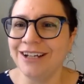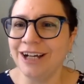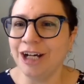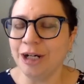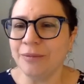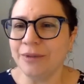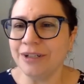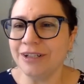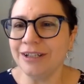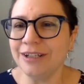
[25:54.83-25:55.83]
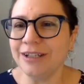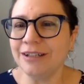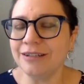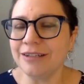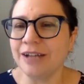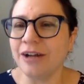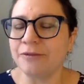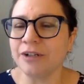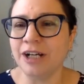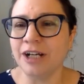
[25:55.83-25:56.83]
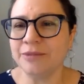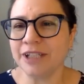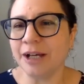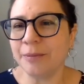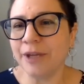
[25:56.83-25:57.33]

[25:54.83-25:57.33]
that often comes up.